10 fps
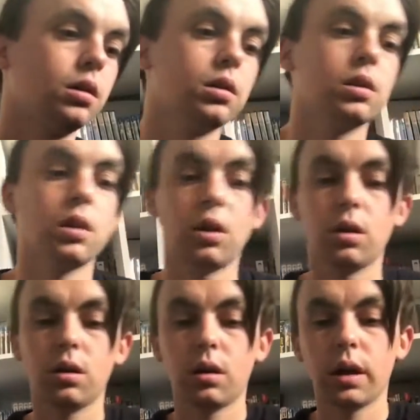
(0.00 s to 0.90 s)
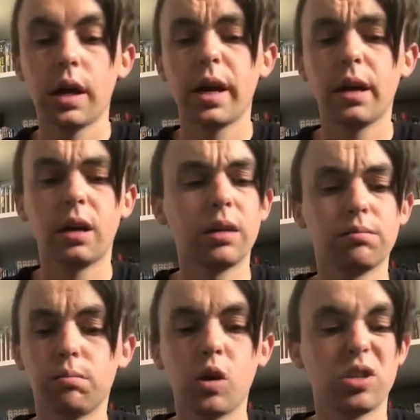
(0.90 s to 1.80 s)
So yeah, I
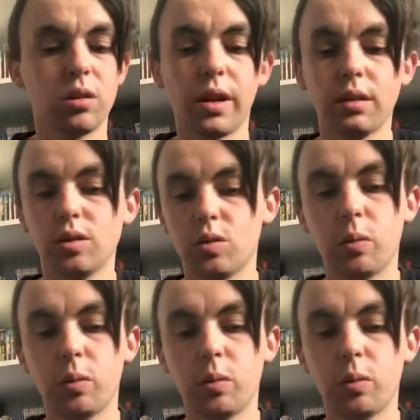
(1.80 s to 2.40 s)
watched like